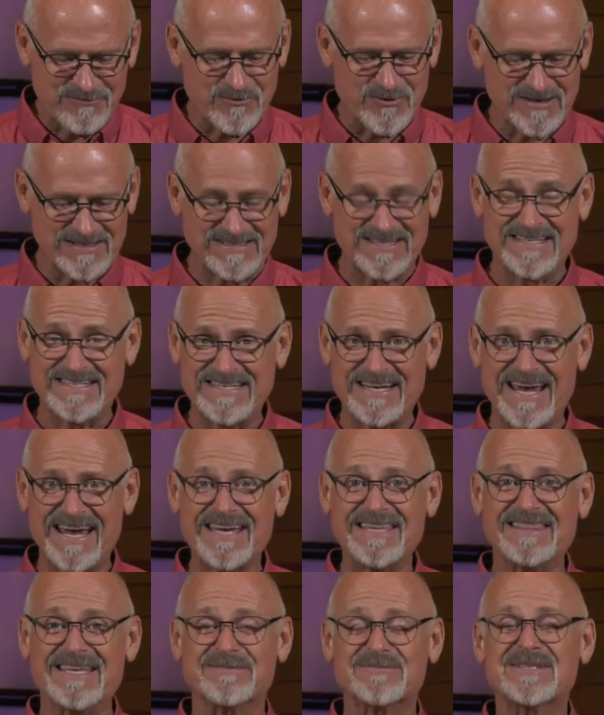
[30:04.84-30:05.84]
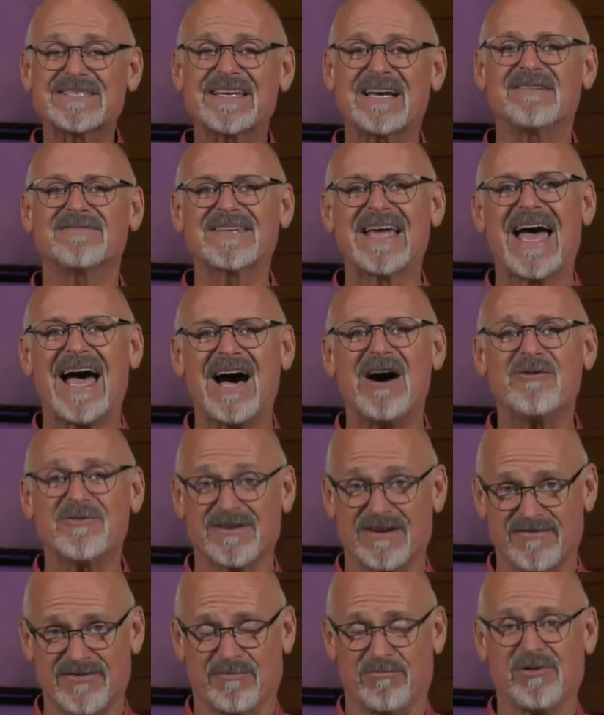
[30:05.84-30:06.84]
was to take themselves out
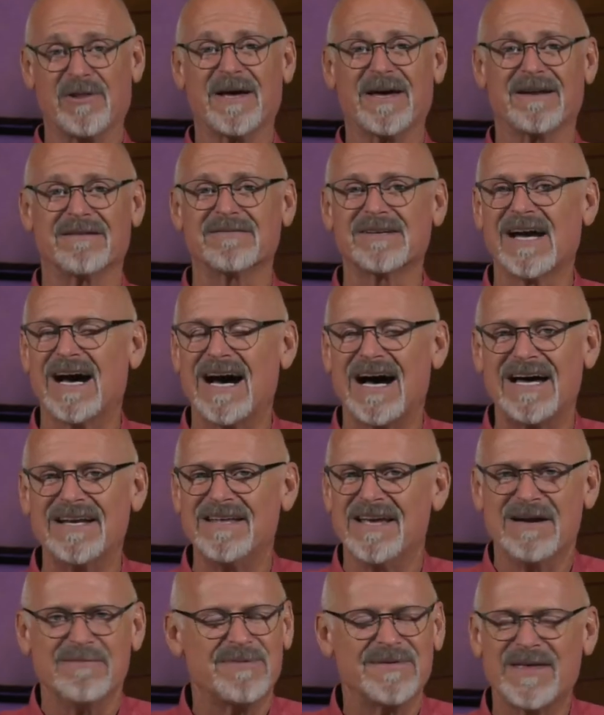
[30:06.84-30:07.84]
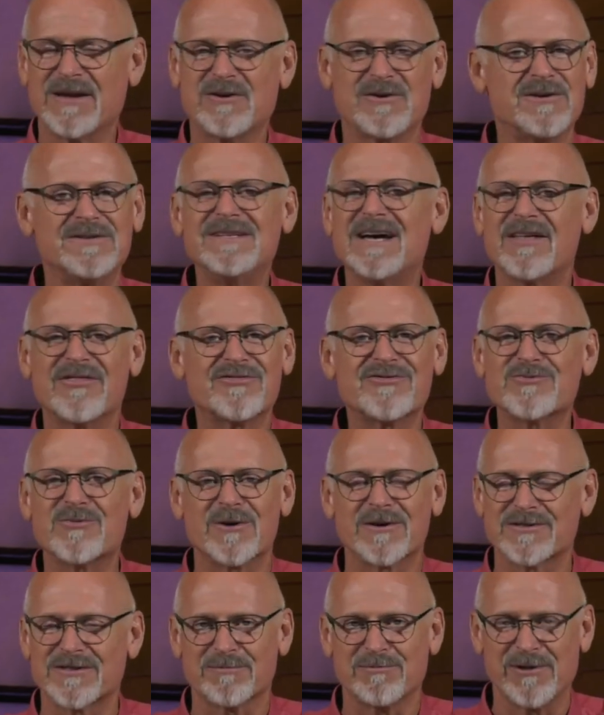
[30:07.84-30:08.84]
of the plan of God, but they could not
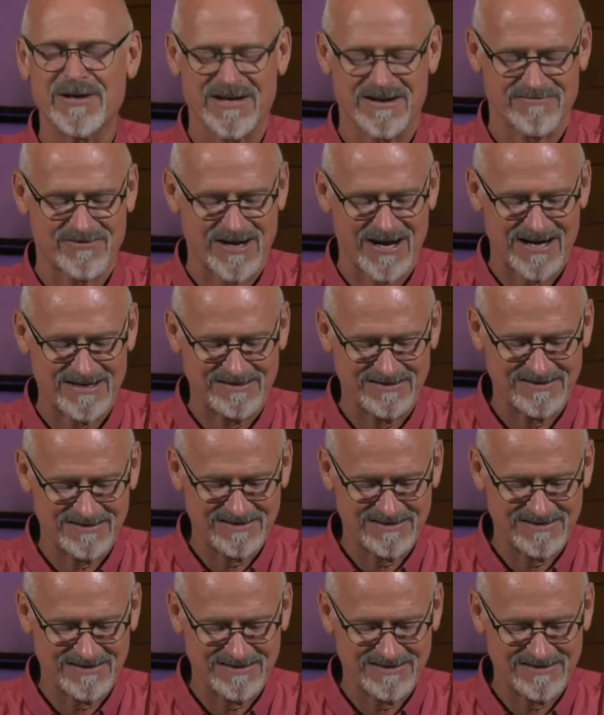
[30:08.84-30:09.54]
thwart the plan of God.